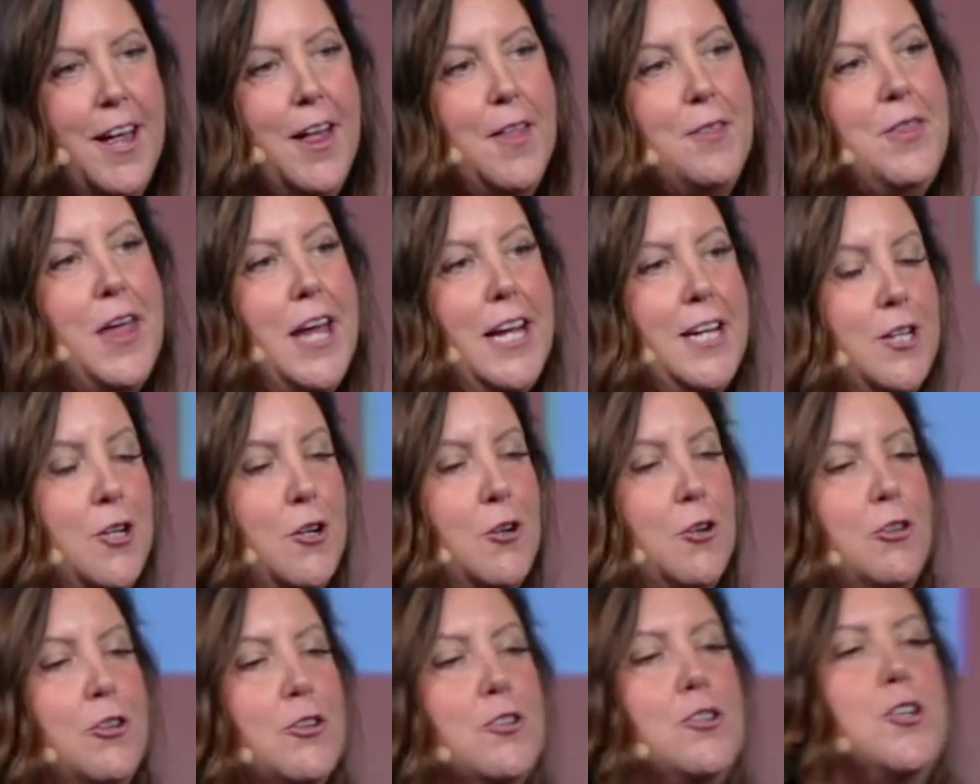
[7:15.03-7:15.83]
They
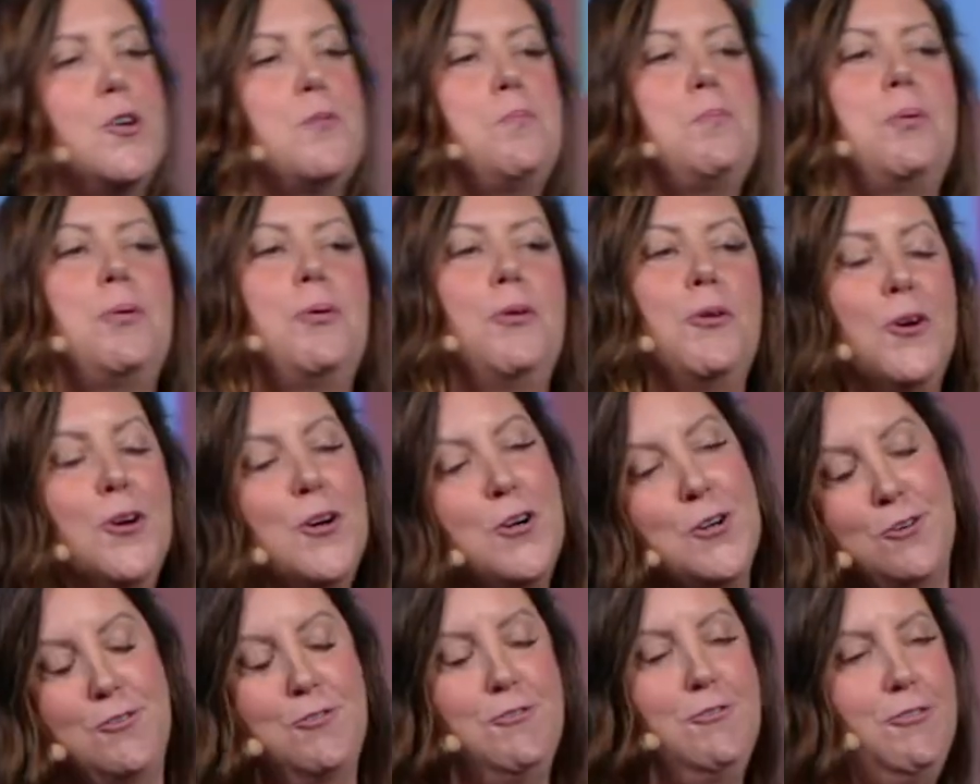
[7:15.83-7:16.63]
use it to
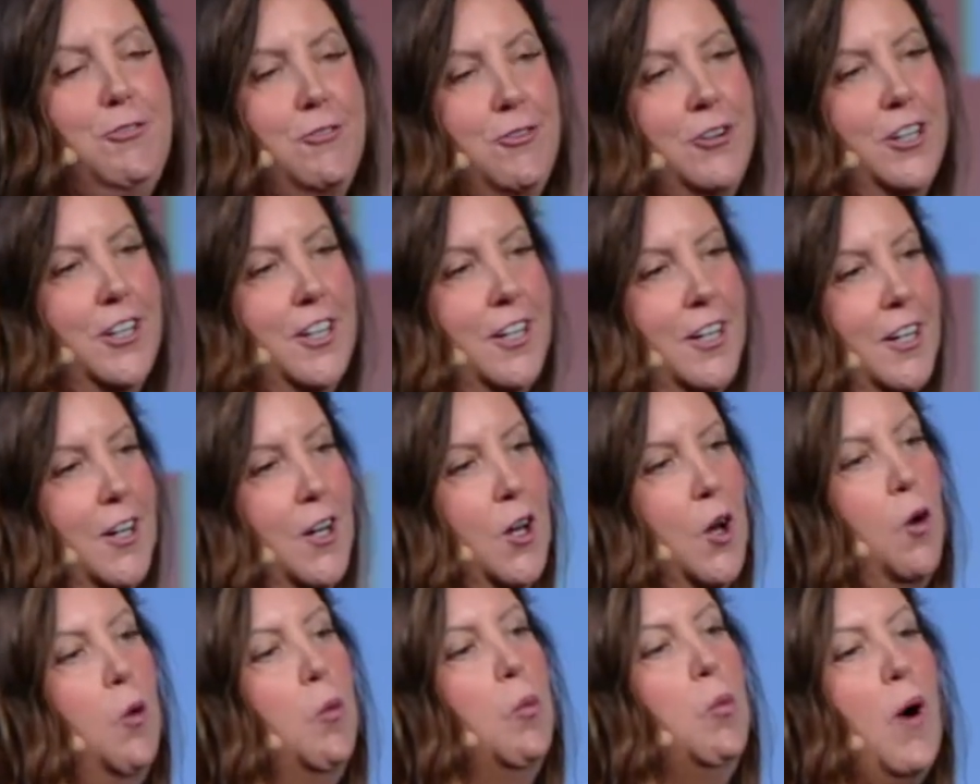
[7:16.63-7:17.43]
prove
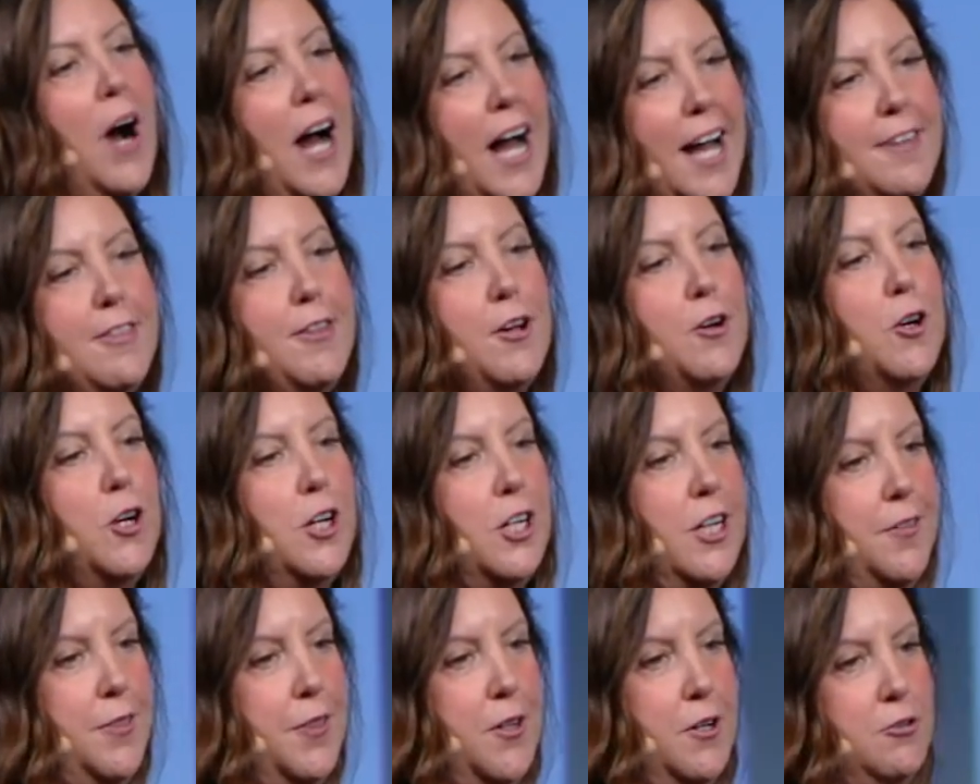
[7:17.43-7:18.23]
why they're good
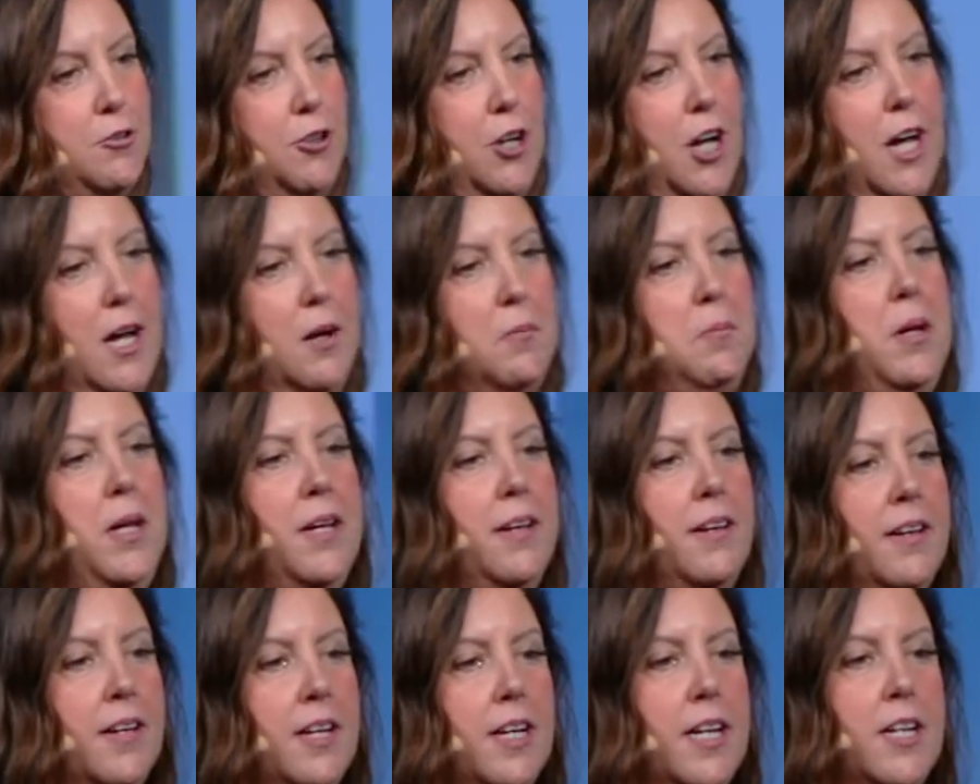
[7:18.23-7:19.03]
at their job,
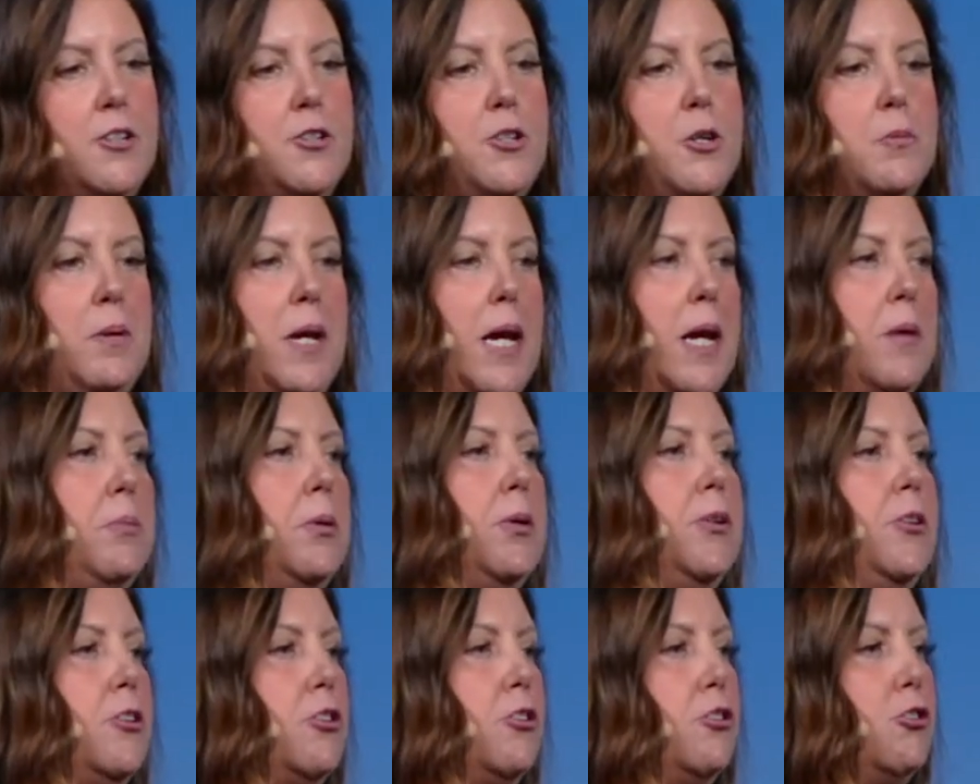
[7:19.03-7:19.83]
to be able
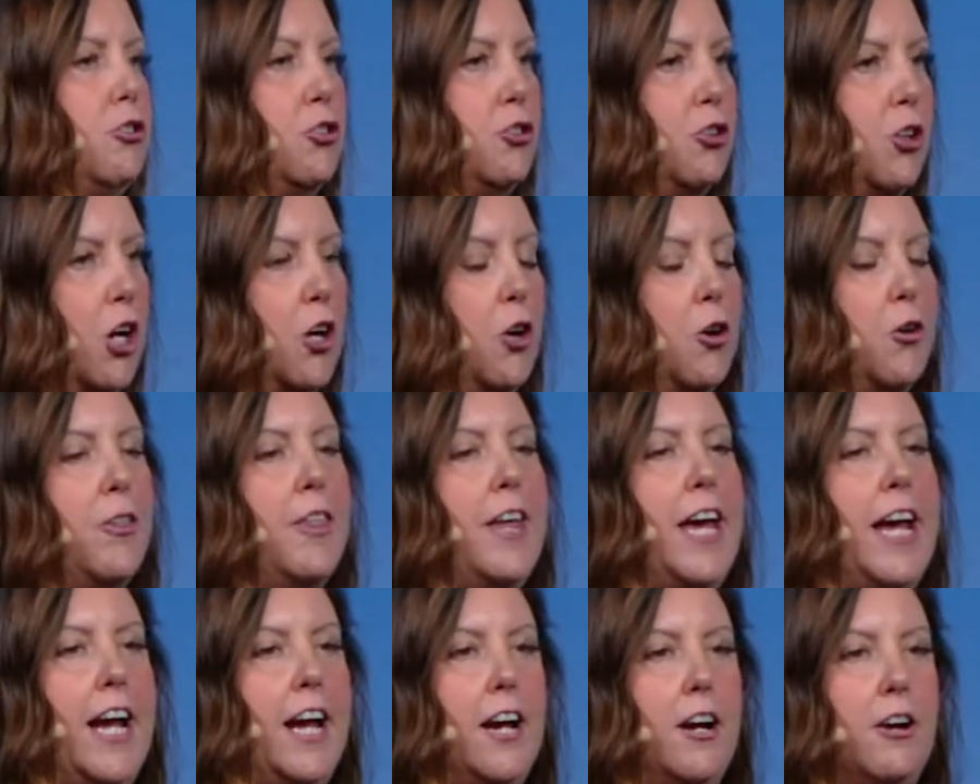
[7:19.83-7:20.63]
to show
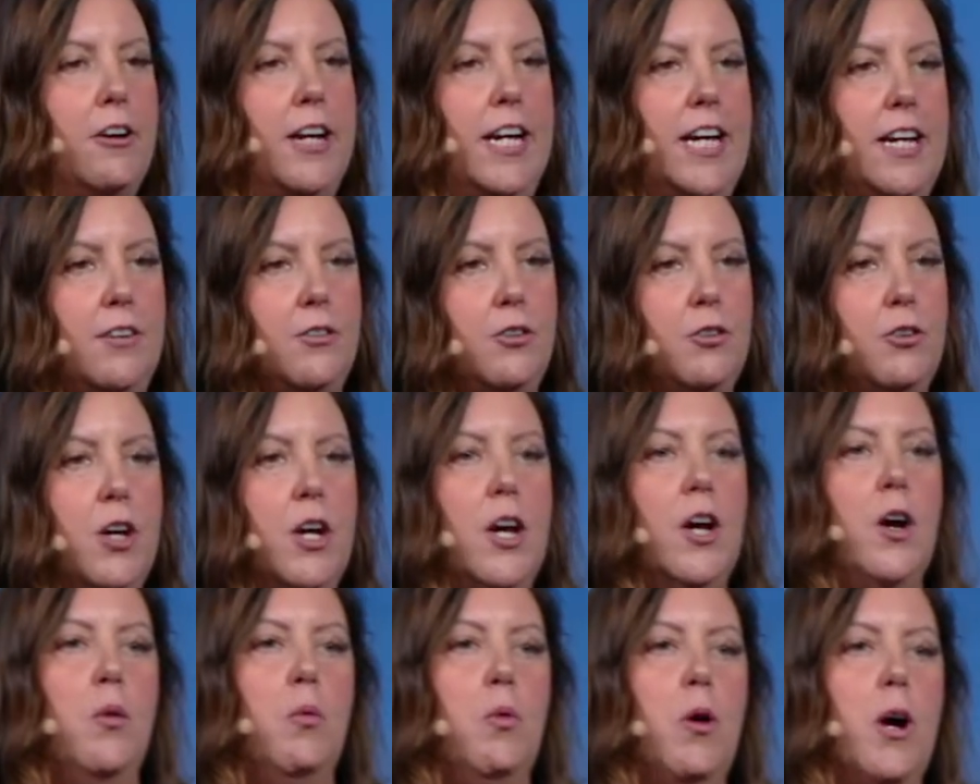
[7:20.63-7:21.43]
the areas
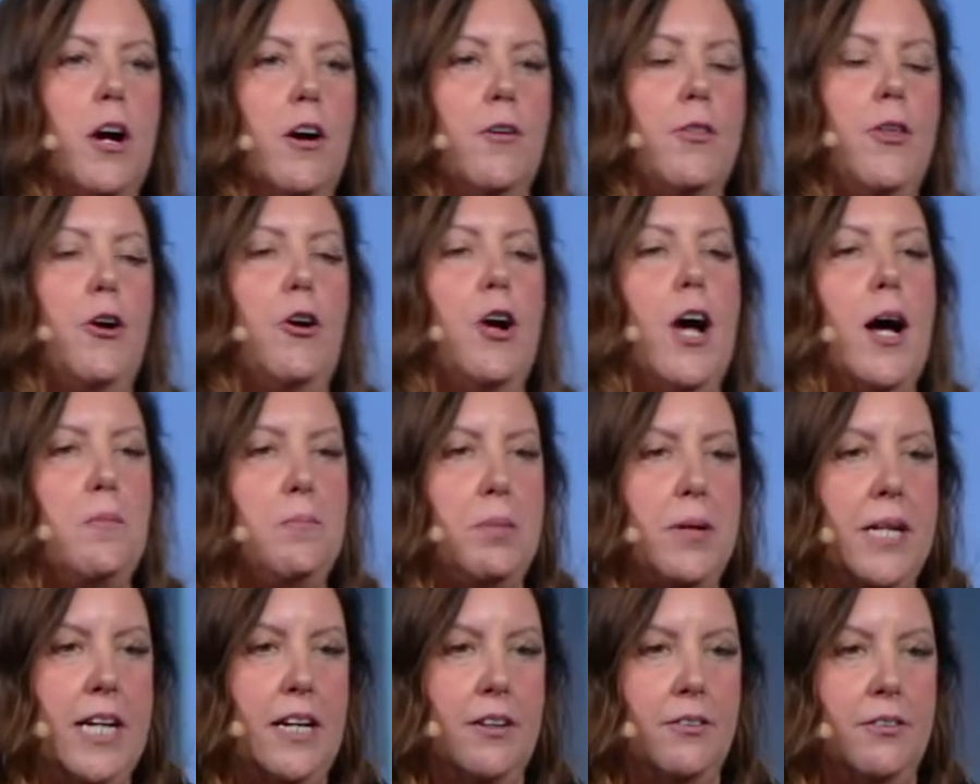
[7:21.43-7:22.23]
where their
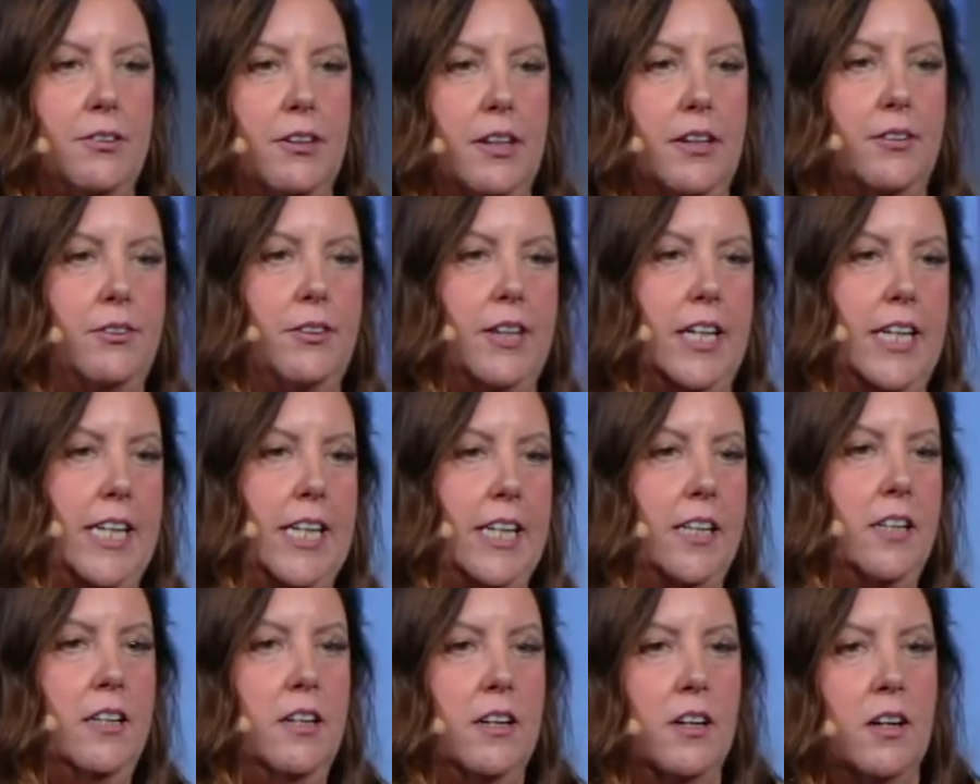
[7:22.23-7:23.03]
company is succeeding,